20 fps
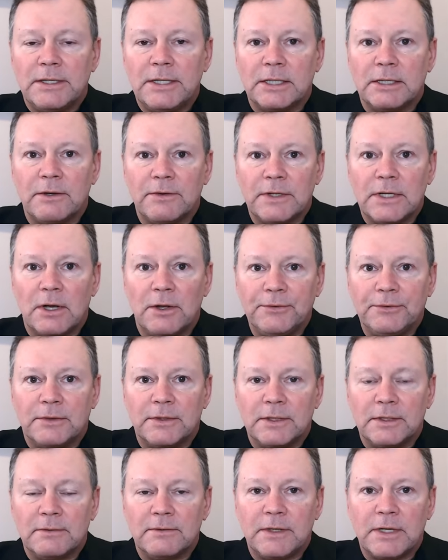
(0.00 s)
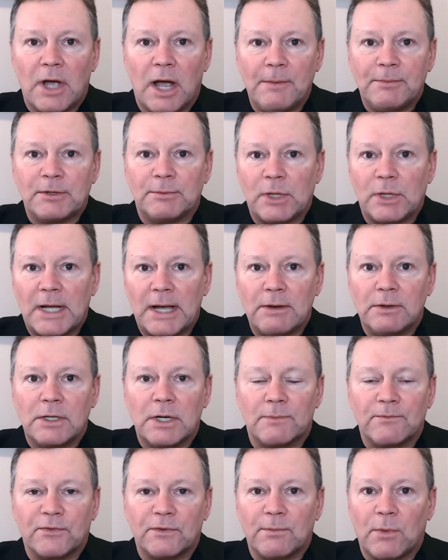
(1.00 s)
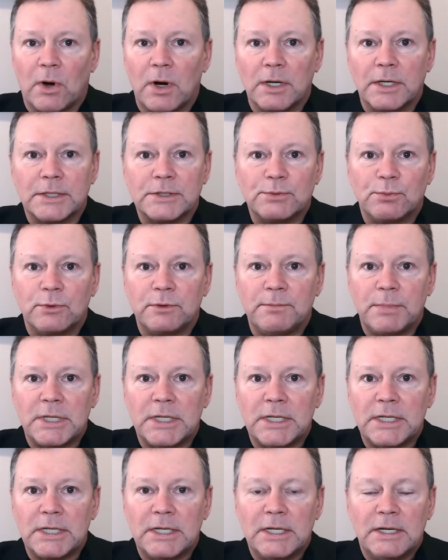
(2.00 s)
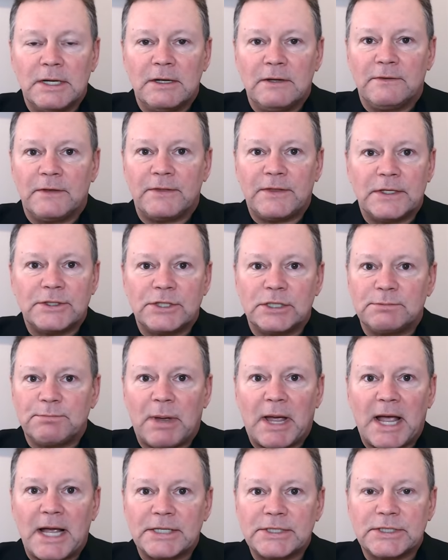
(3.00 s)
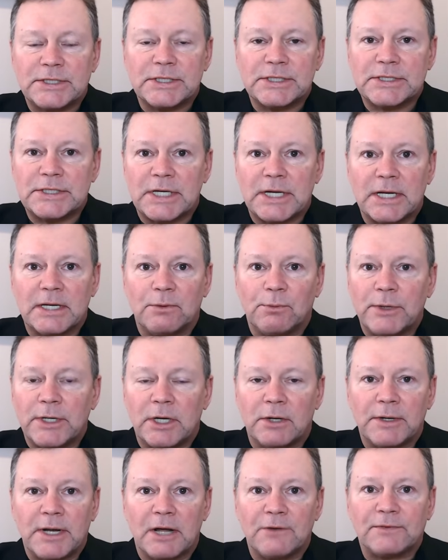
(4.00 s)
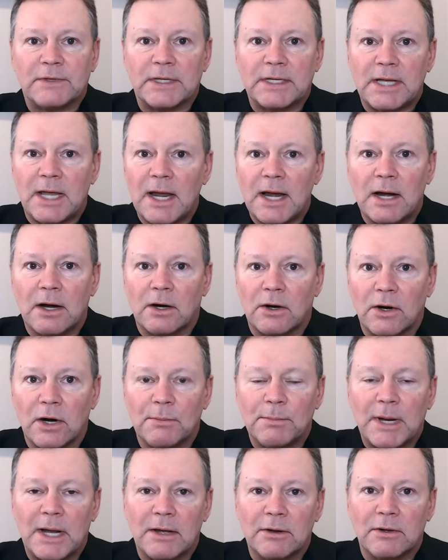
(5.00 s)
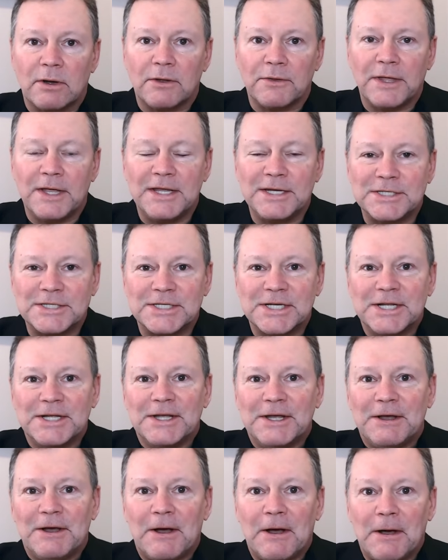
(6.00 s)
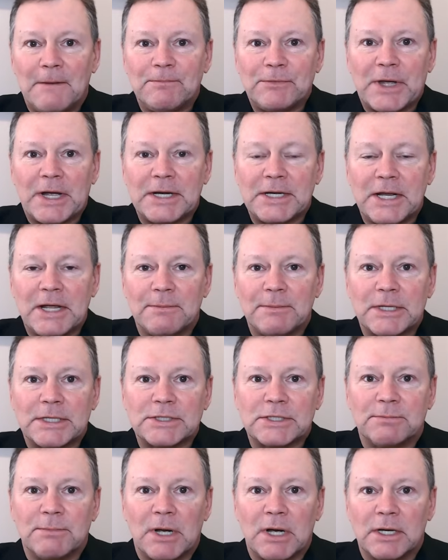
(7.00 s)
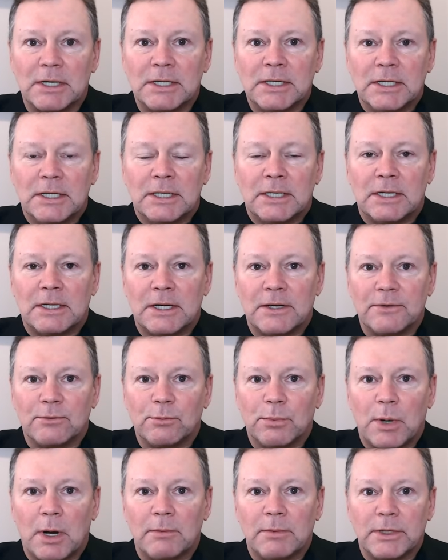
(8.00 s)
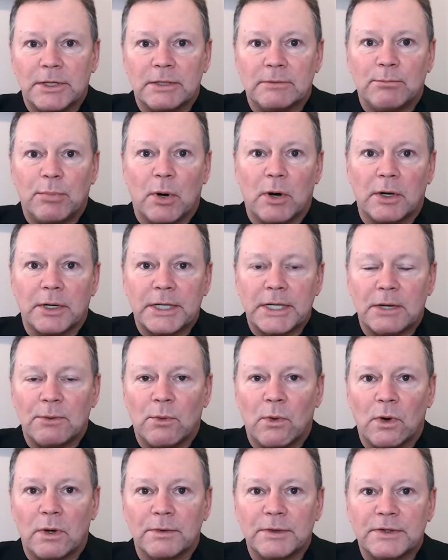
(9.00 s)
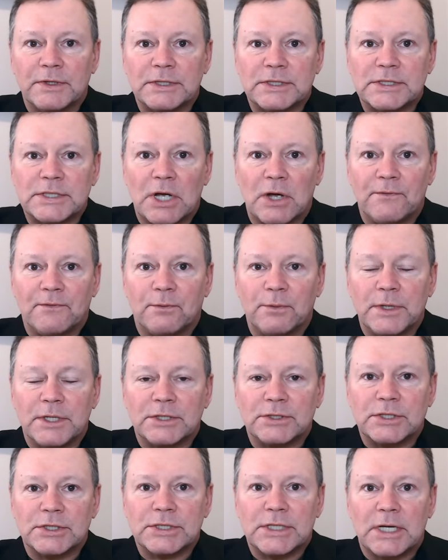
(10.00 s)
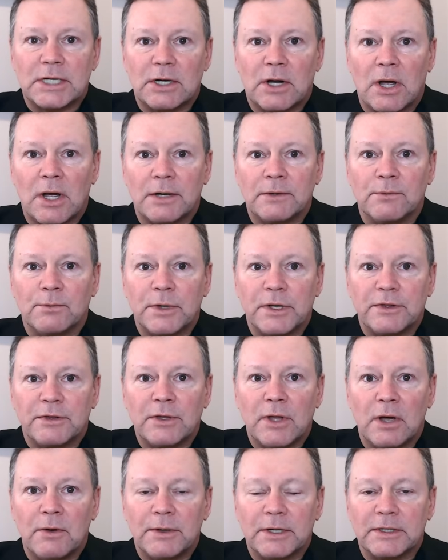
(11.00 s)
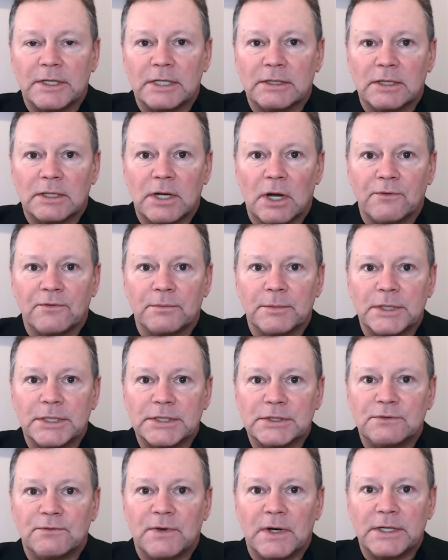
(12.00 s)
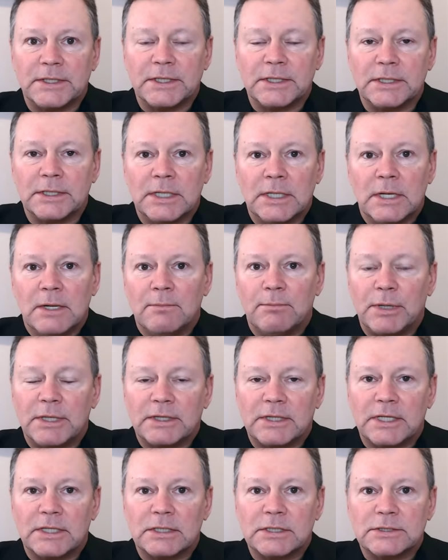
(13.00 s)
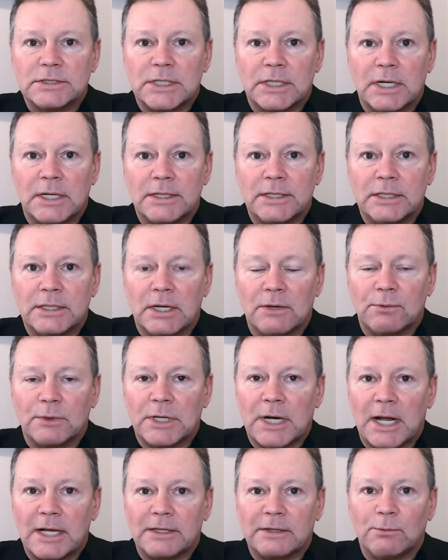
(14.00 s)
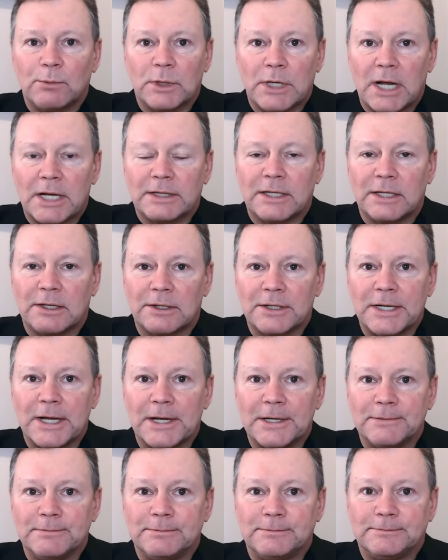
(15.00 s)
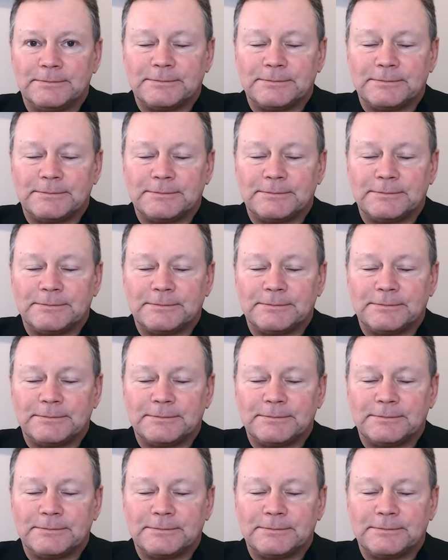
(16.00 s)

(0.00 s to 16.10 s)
the optimal outcome for markets would be that they just pass this thing and we don't have to care about all these dynamics among the Republican Party at war with itself, and we can just get on with knowing that the government is funded. But there's, we're not there yet.